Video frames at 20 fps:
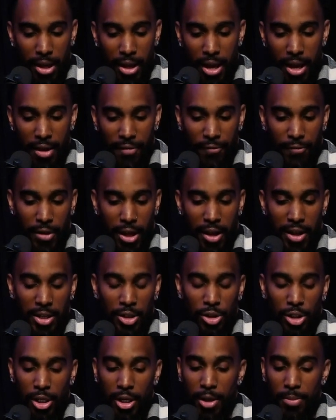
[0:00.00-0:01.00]

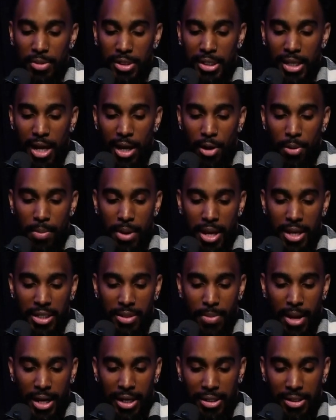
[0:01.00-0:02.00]
FHM-style men's
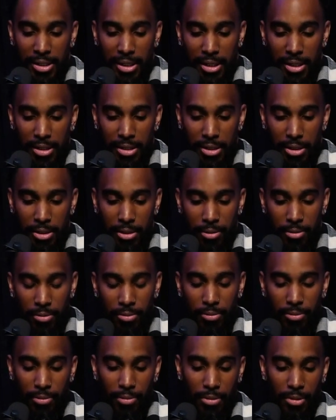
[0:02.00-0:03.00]
magazines.
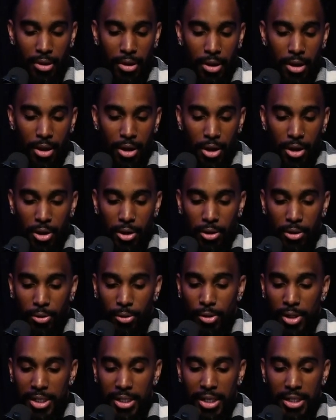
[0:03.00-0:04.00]

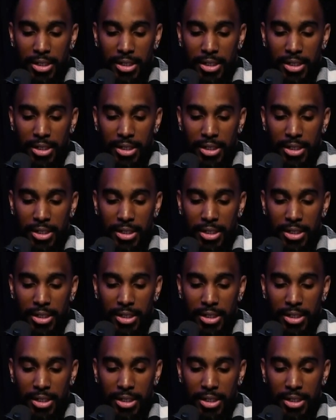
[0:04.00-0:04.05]
Quincy